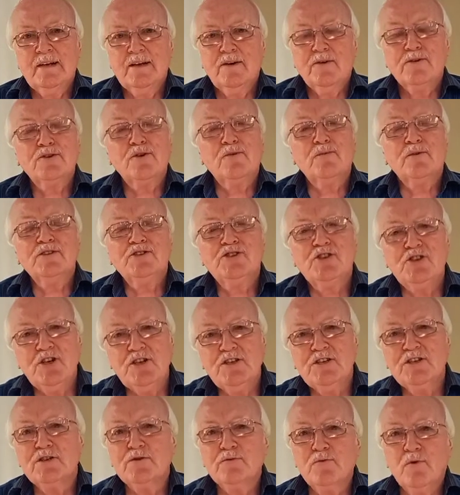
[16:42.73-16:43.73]
So when
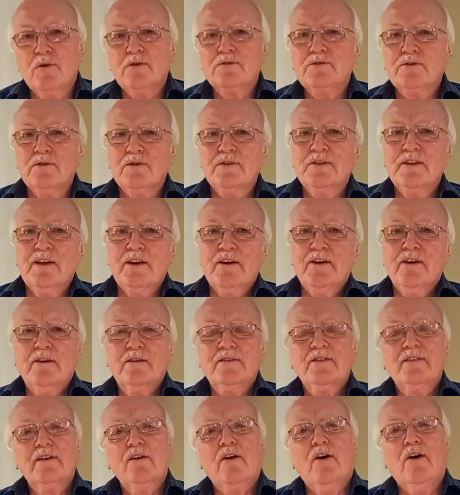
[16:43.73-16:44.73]
Jesus walked on the earth,
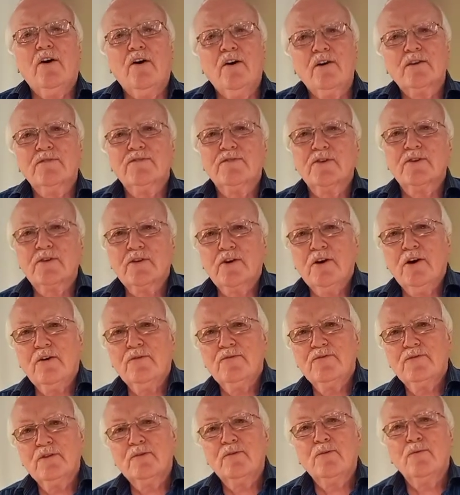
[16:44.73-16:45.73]
the Ark of the
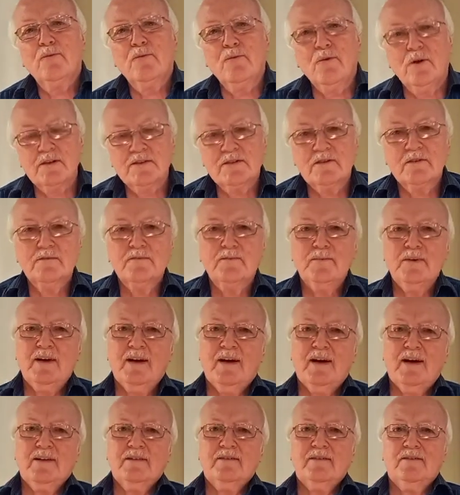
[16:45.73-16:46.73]
Covenant wasn't
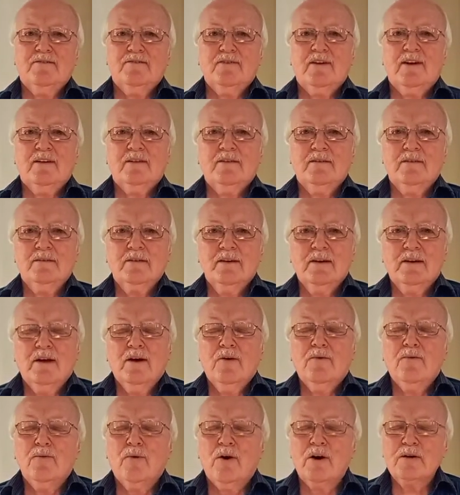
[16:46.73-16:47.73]
behind the veil.
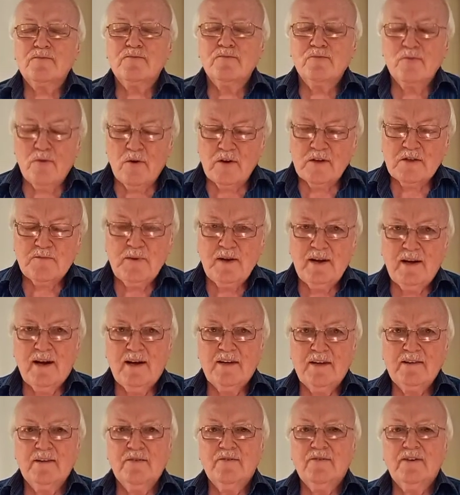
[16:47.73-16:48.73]
What was
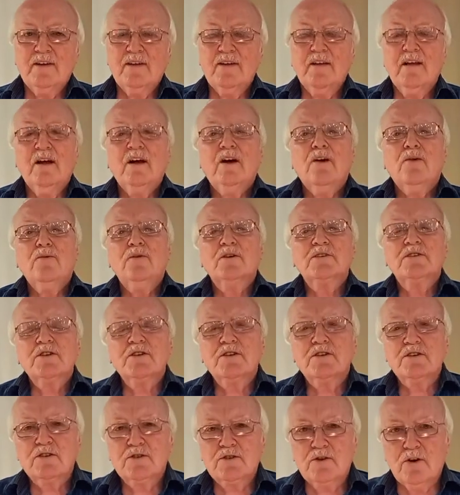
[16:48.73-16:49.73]
behind the veil was a
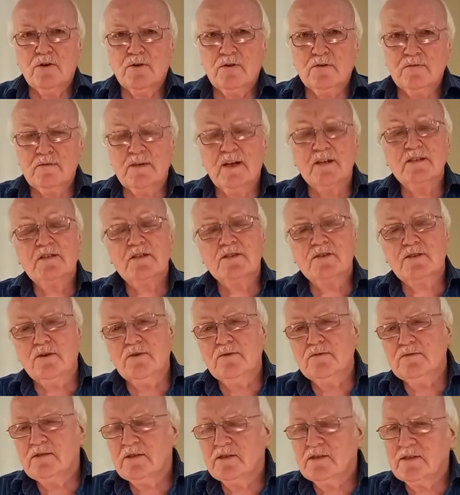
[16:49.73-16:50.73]
stone. That
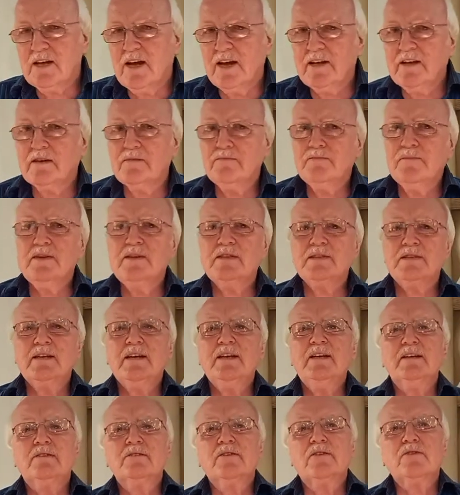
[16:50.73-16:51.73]
stone today can be
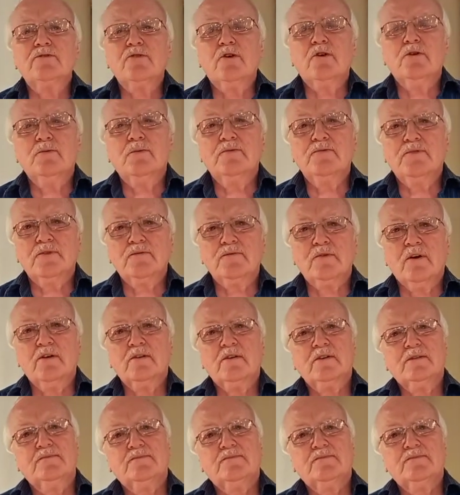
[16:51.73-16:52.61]
seen in the Dome of the Rock